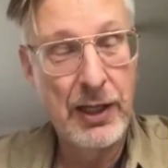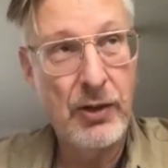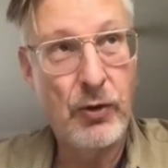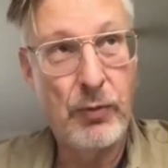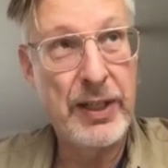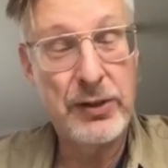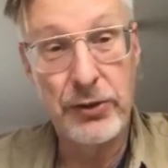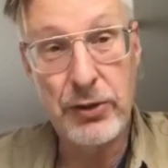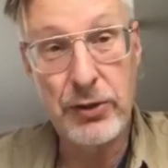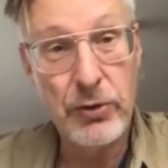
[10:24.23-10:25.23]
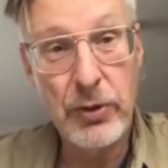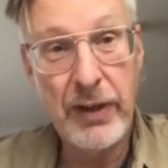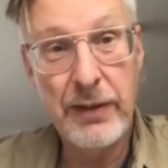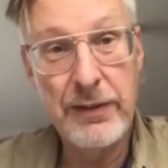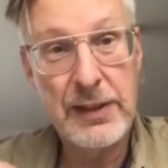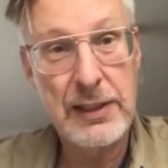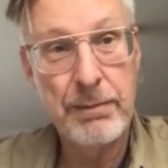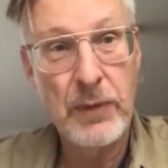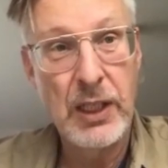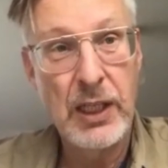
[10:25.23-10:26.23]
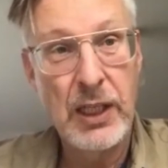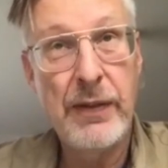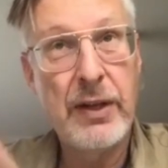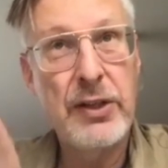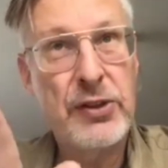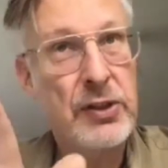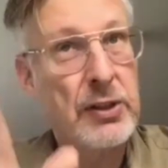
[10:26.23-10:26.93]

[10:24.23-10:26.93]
or based on true events and there's